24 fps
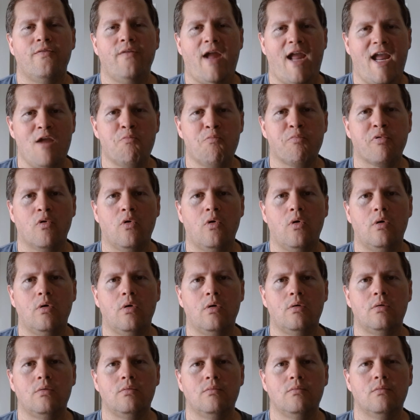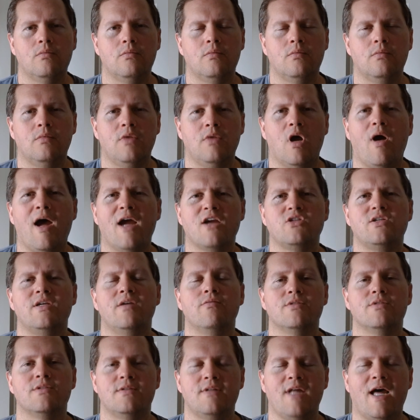April, no, actually
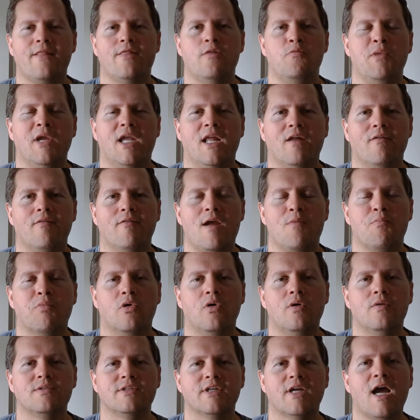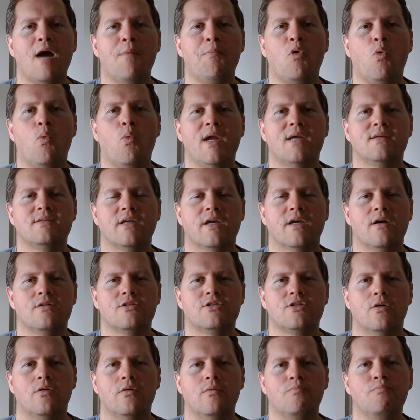it was not the beginning of April, it was a couple weeks ago,
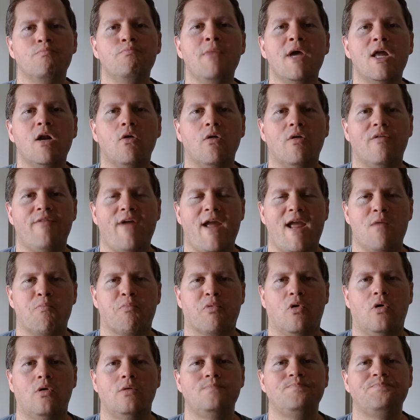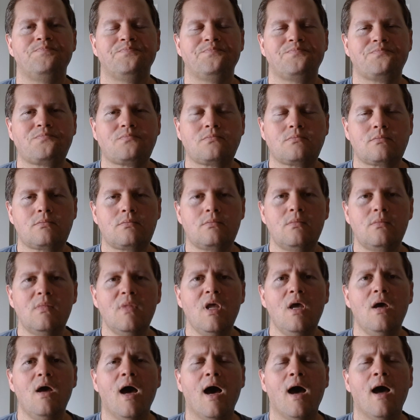so middle of April,
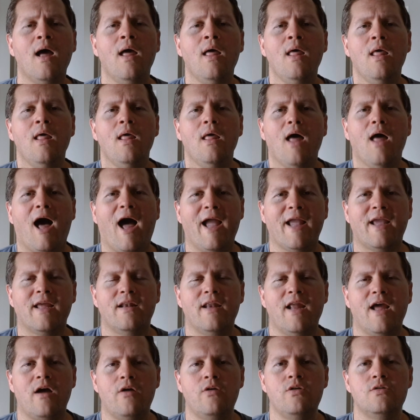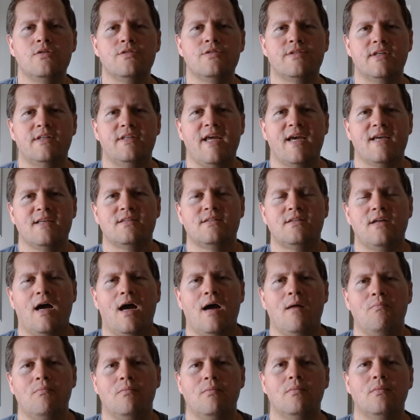I can now use the
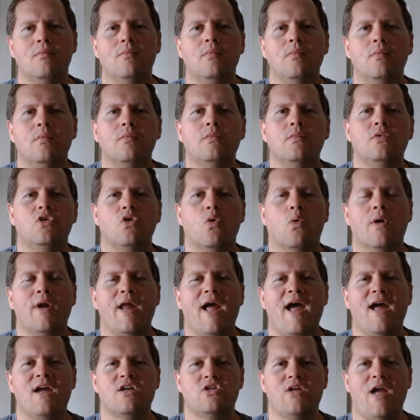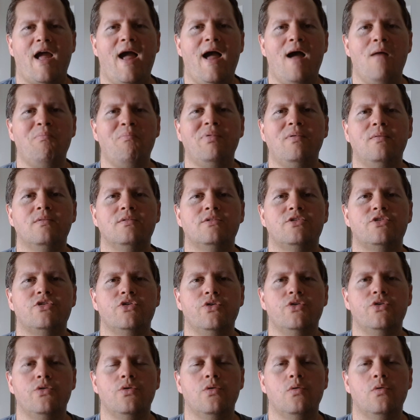desktop DoorDash app
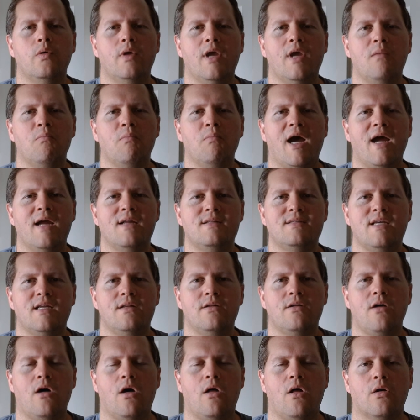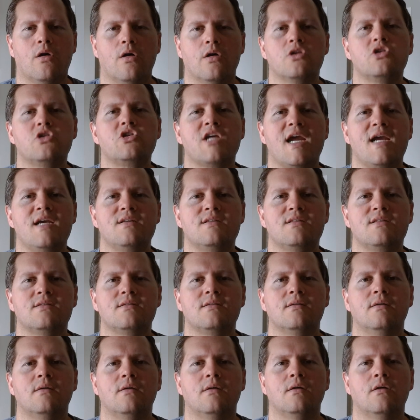to get my $10
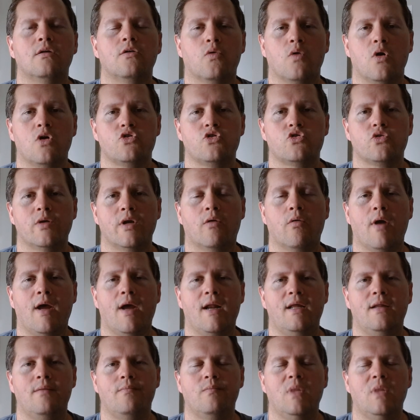Chase grocery credit.